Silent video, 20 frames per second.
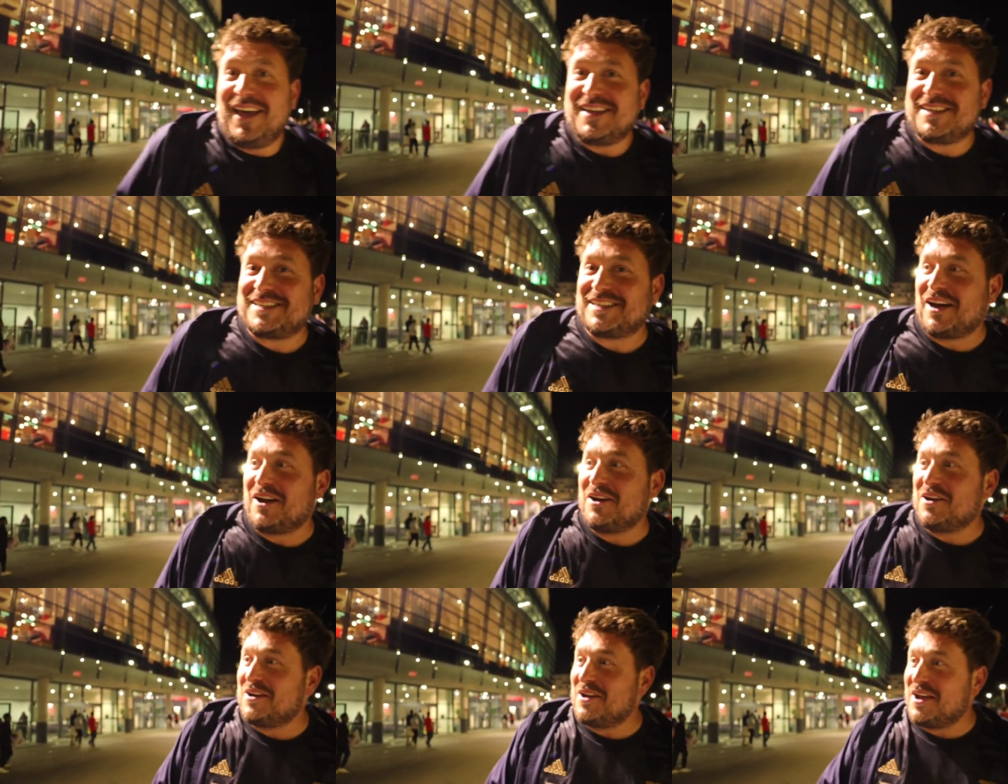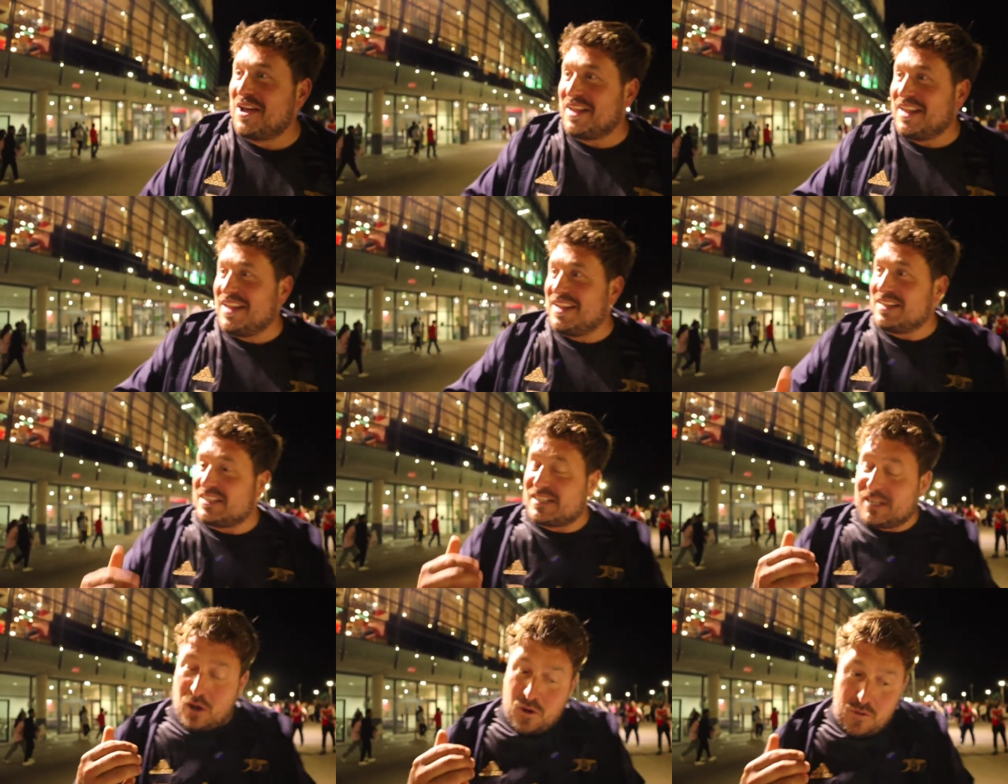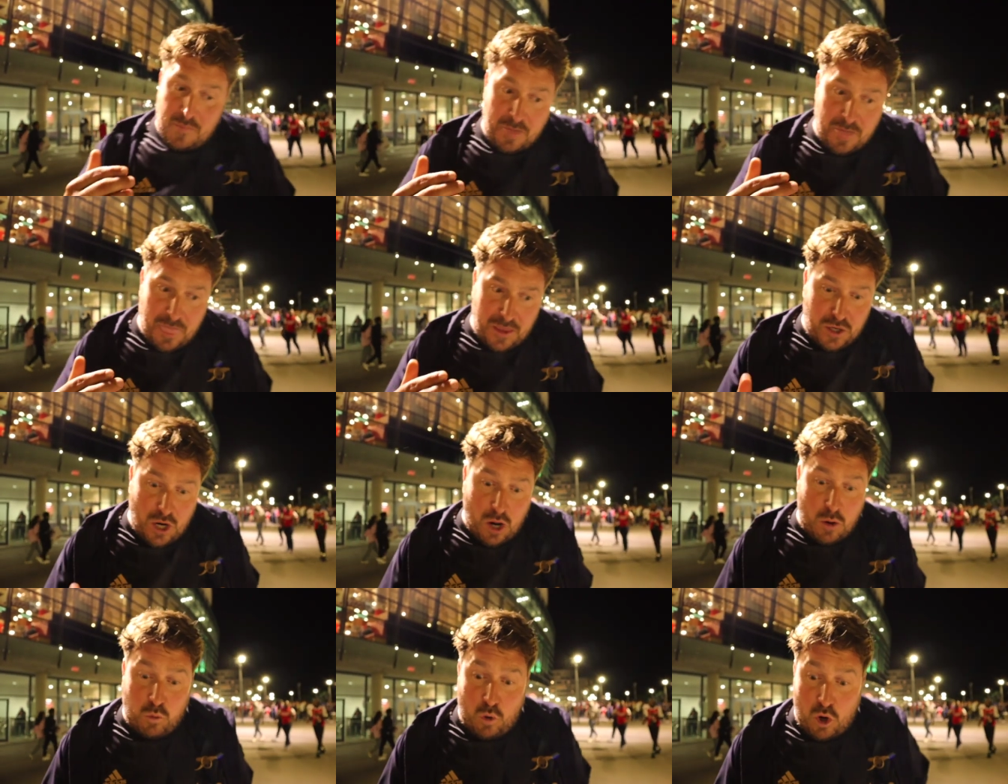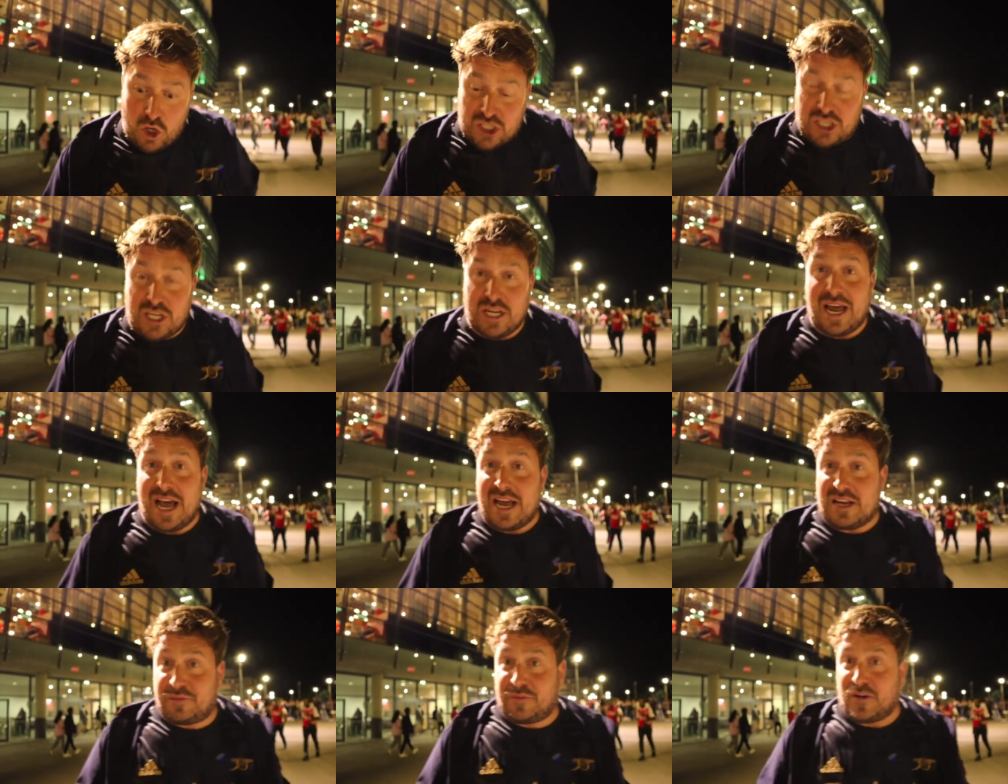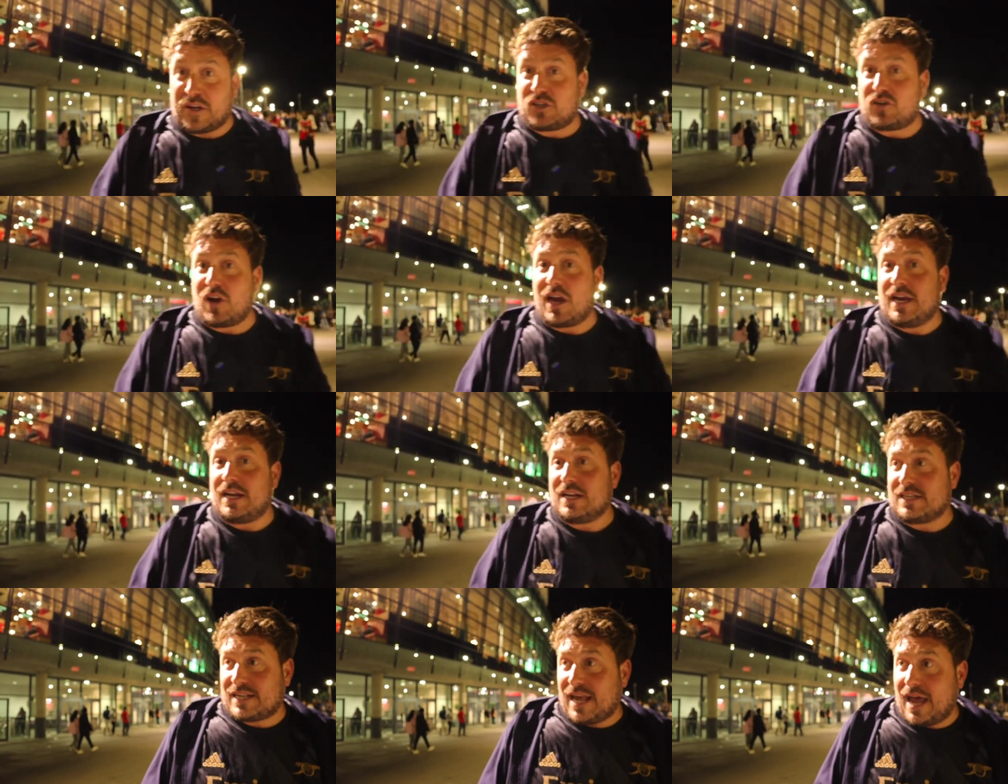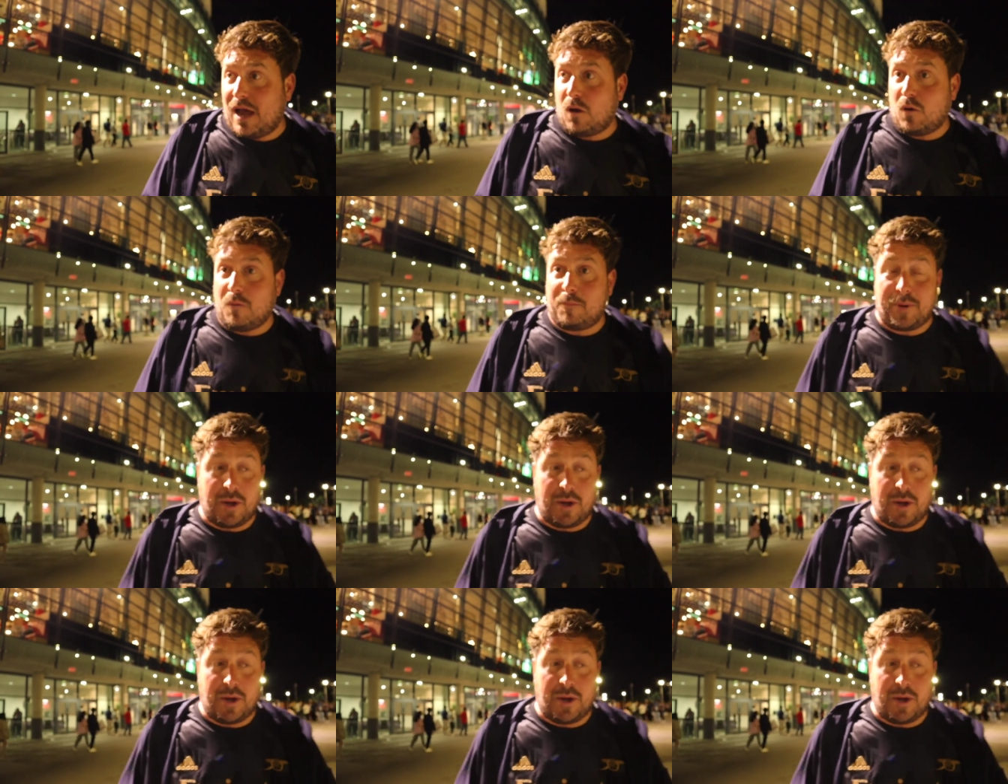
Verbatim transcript: So, uh, so you know, watching that, it's frustrating as hell.